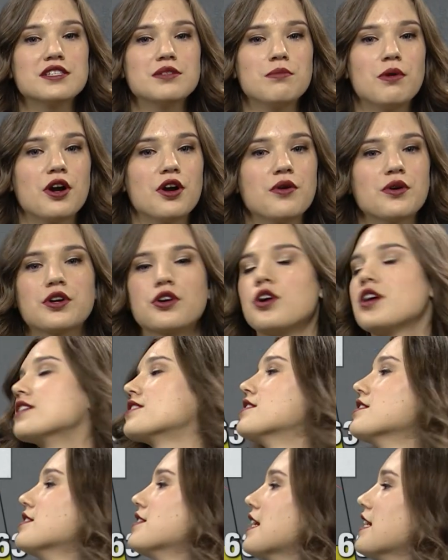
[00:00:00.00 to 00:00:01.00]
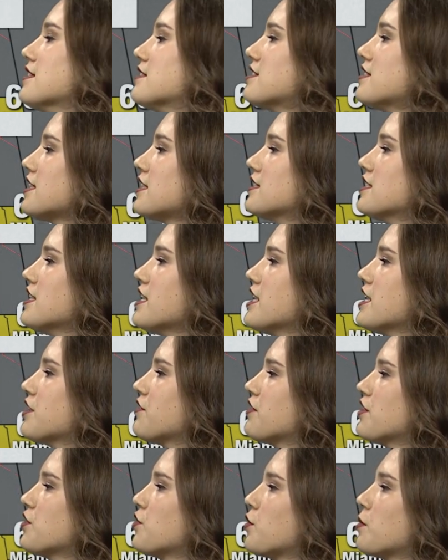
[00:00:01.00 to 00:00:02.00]
tomorrow across the state, 60
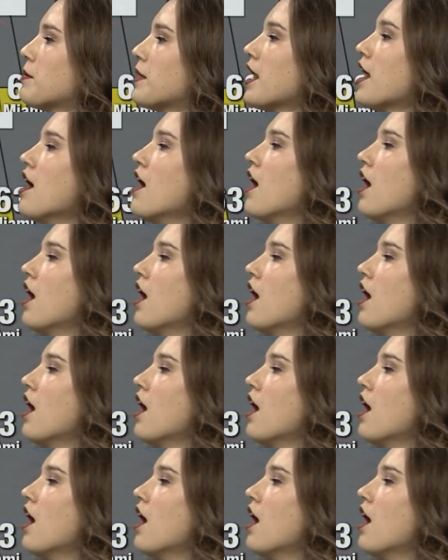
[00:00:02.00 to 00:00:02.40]
here in Norman,